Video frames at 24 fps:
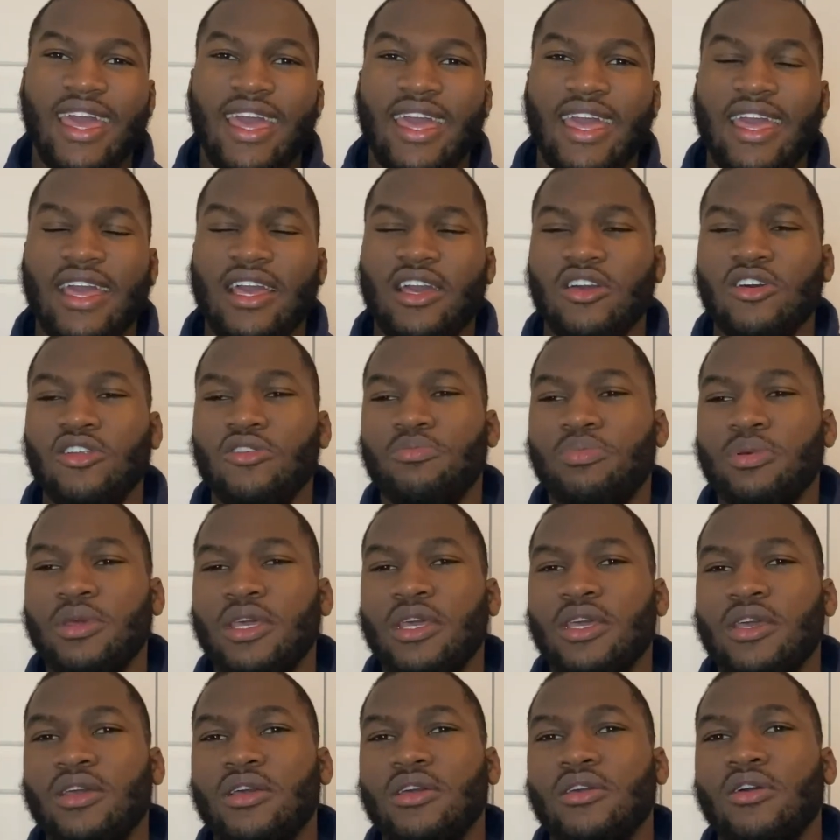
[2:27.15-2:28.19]
It could
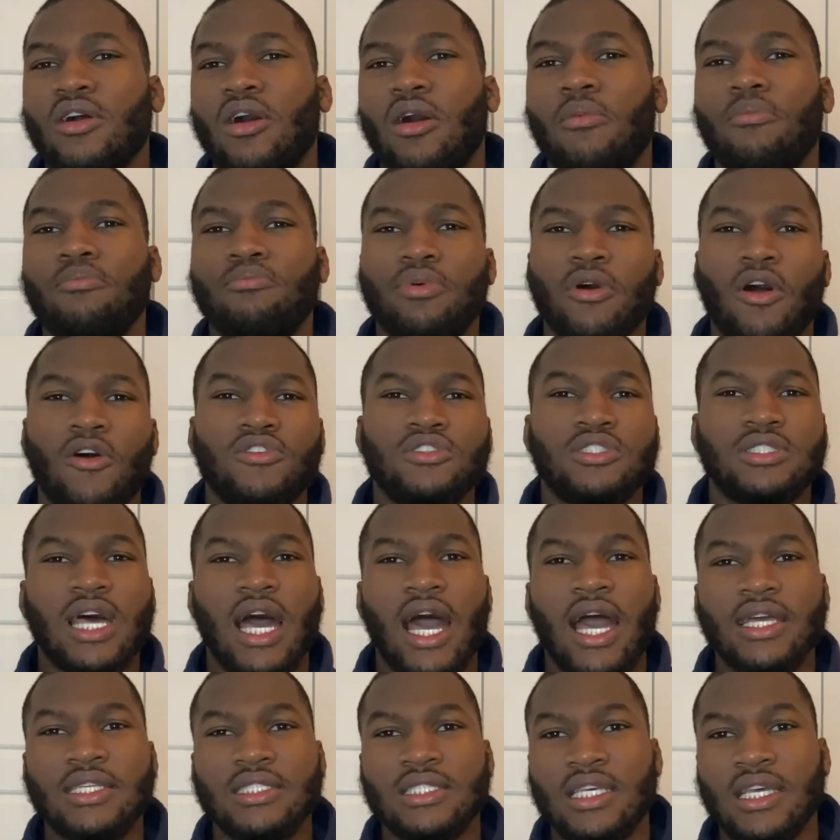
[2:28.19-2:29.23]
be on both
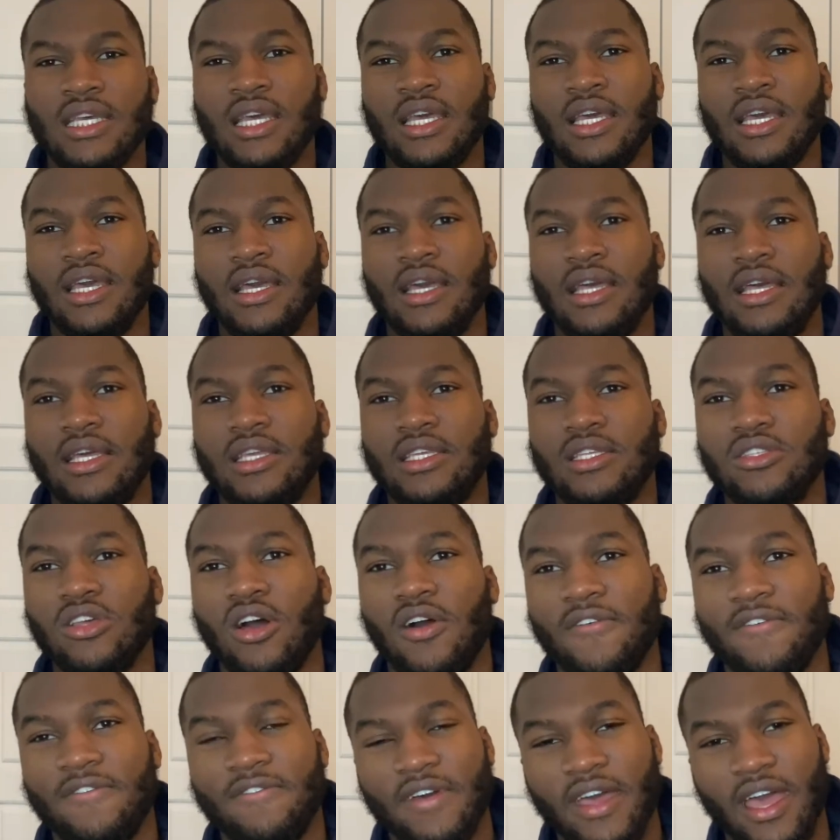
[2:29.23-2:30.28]
sides. It's
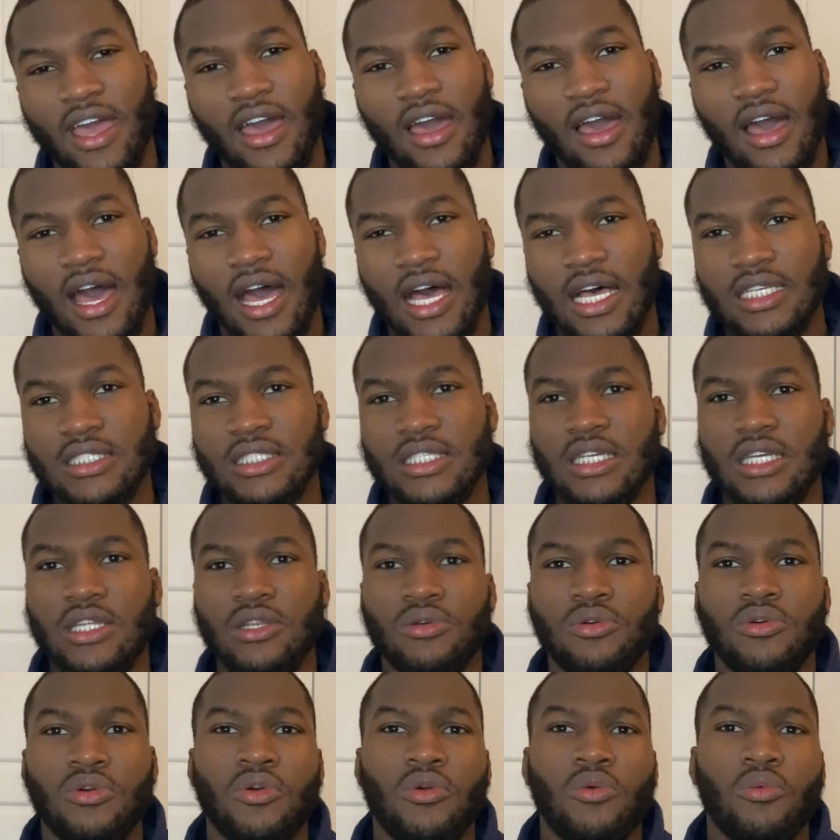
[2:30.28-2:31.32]
not fair as
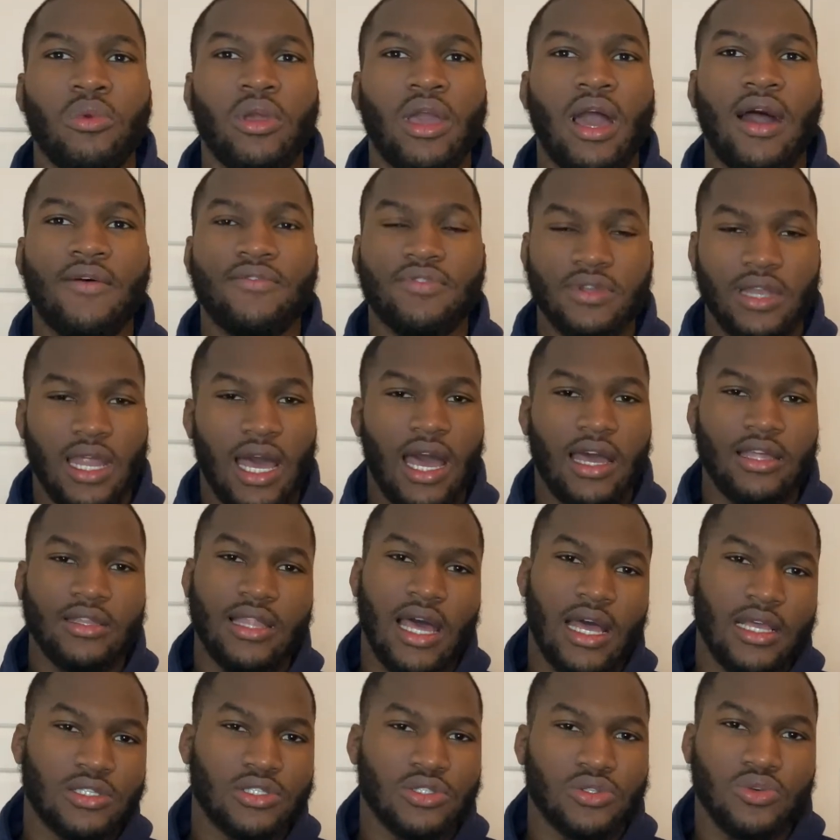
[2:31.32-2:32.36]
in we haven't had
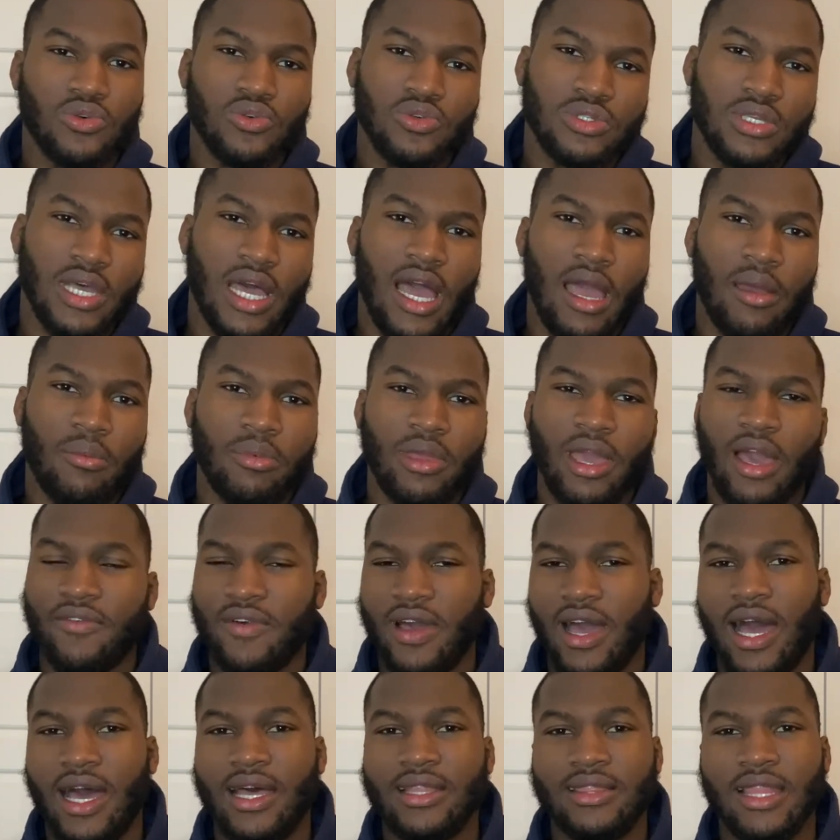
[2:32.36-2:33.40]
that school time, we haven't
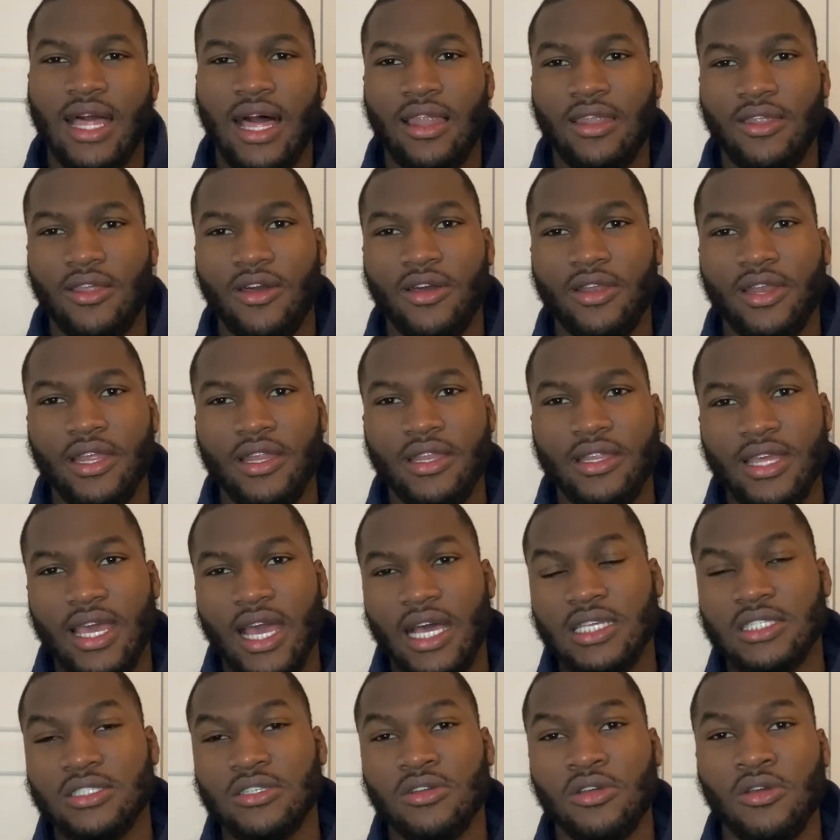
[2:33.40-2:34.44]
had that learning,
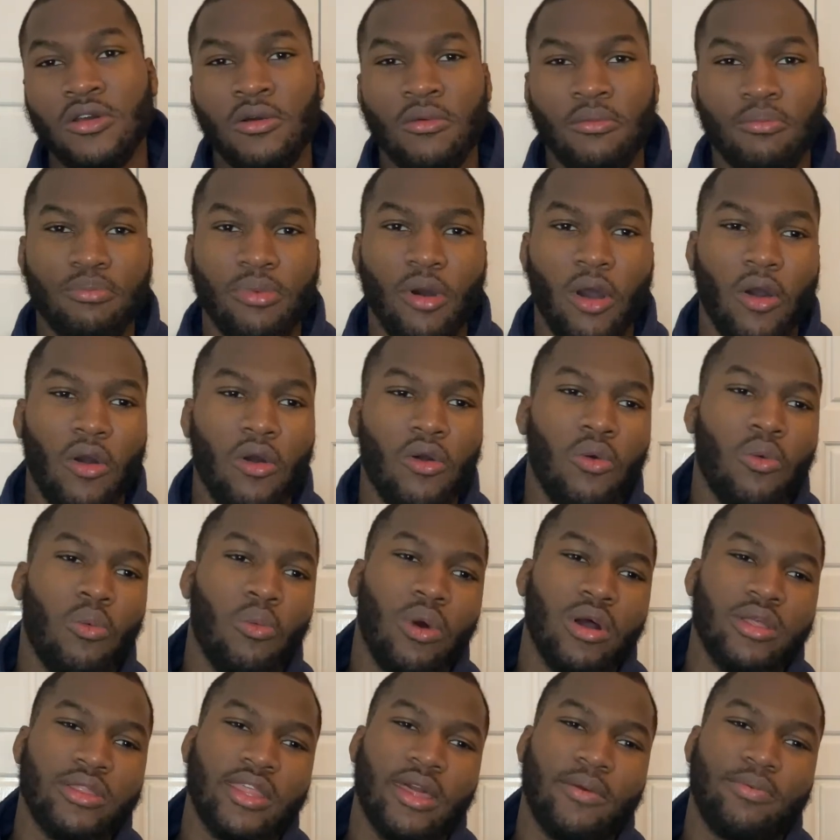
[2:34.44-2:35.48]
yes. But
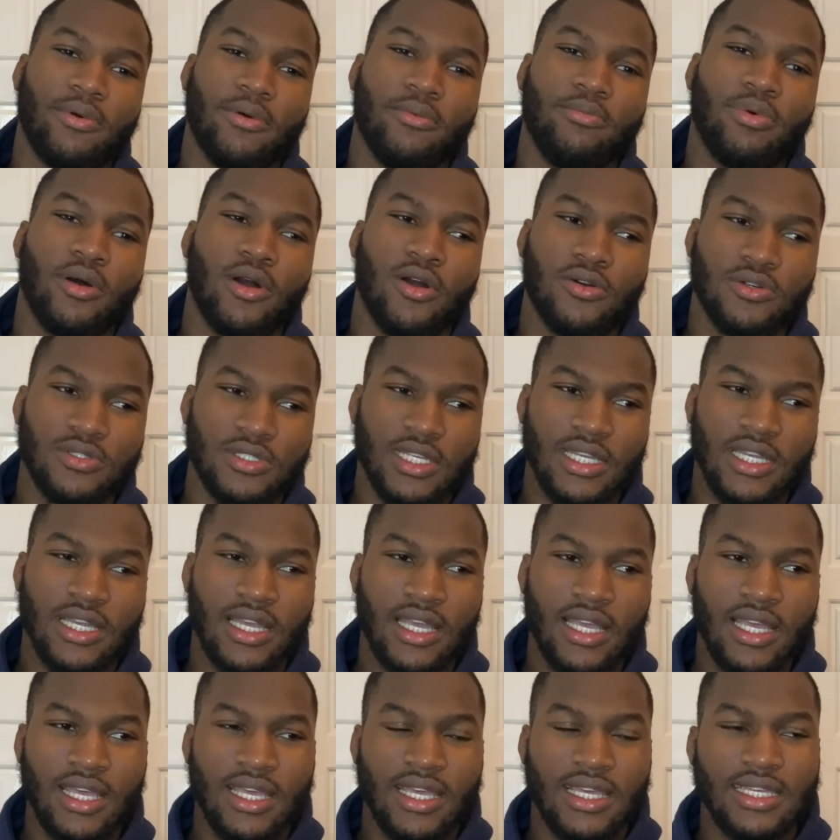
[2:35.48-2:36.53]
what they're proposing
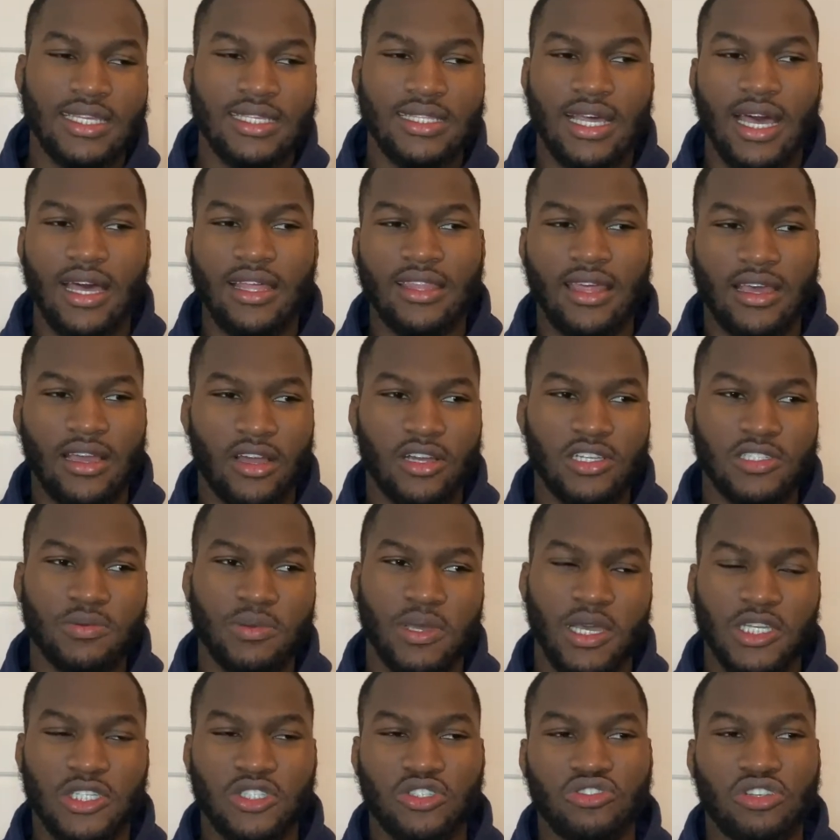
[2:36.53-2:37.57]
is that they're going to be
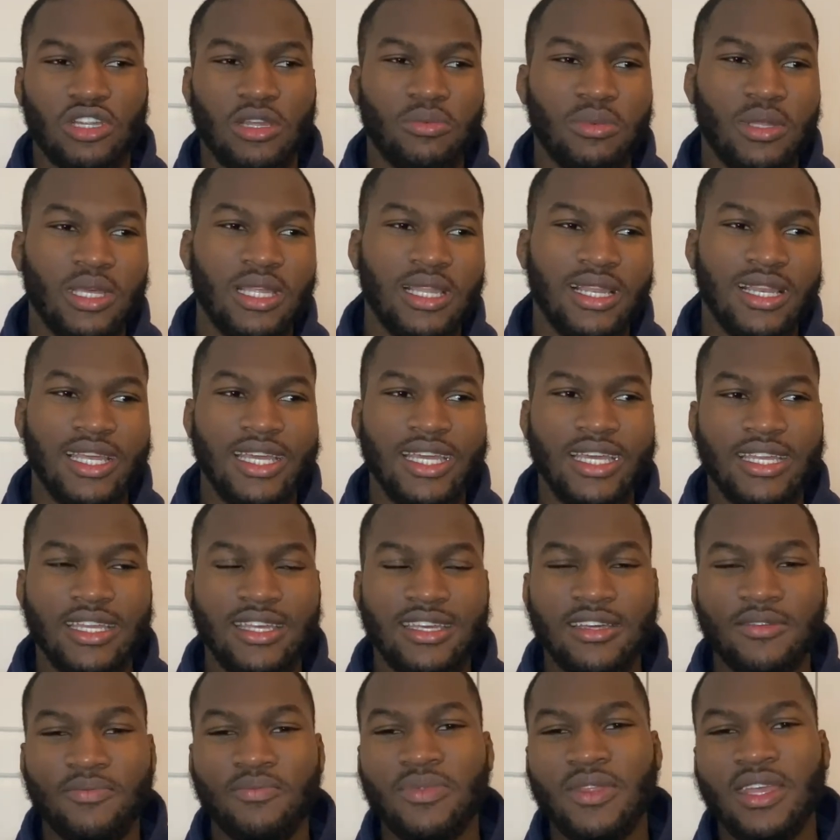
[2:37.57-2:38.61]
extremely
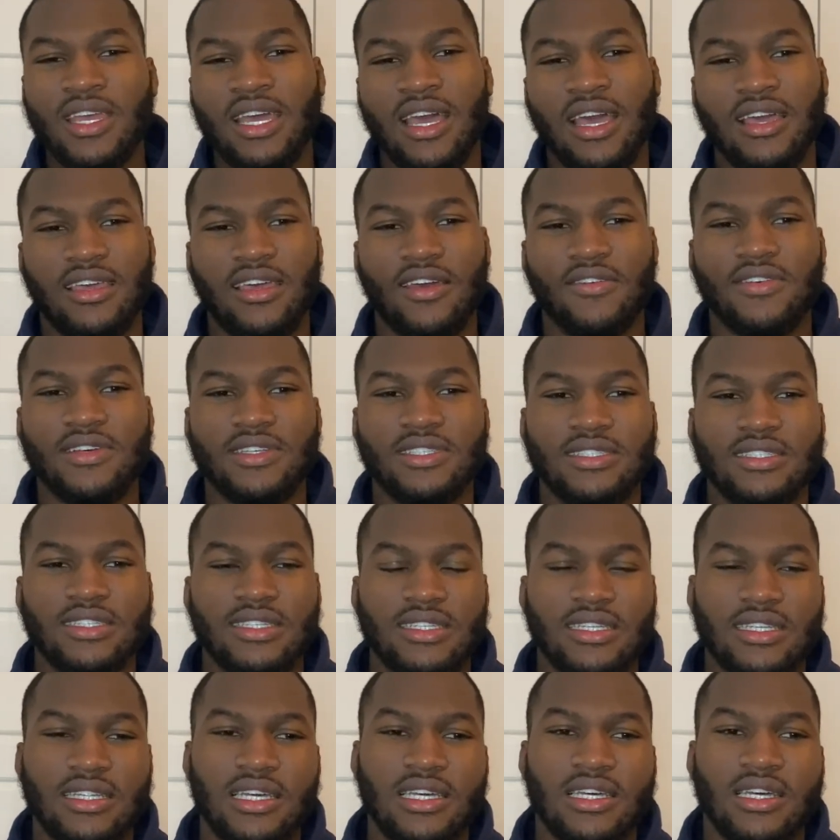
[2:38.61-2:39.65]
lenient and give us
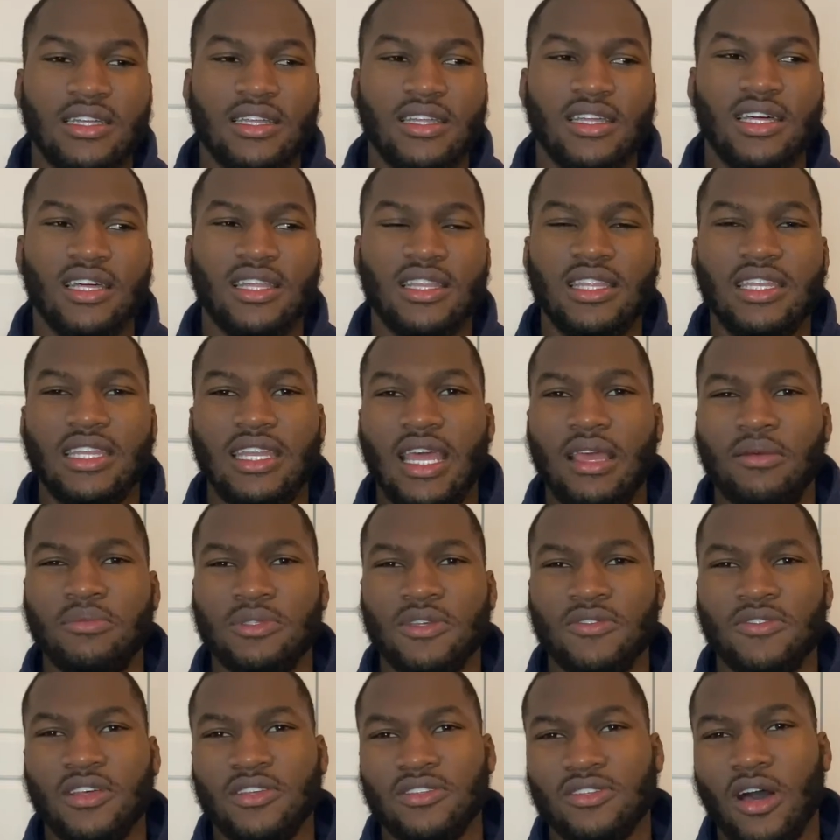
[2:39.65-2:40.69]
the names
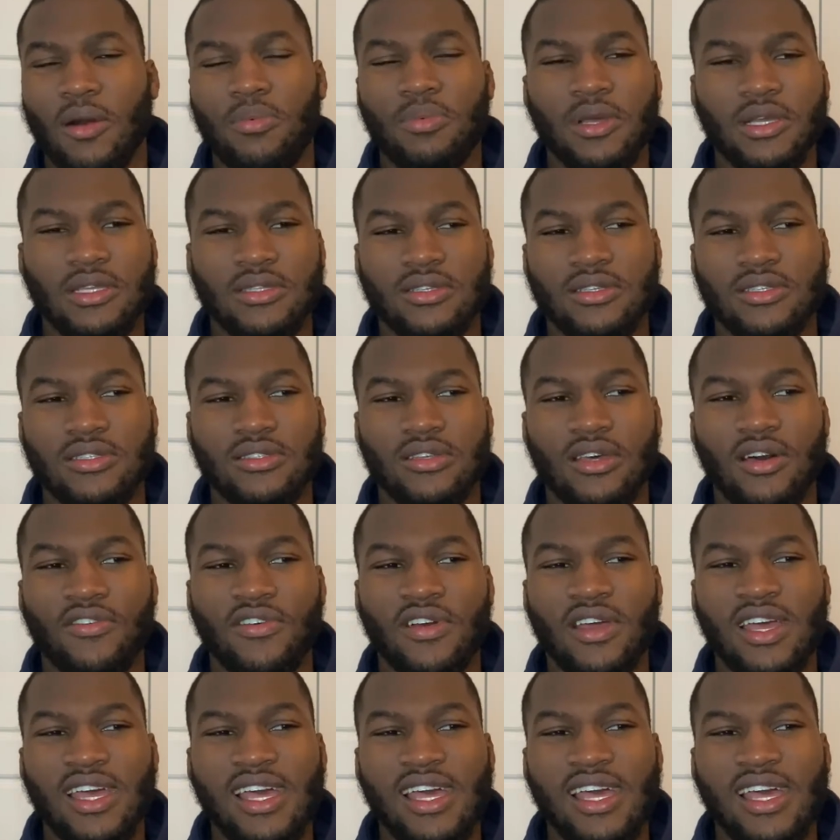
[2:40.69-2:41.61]
of the topics and stuff.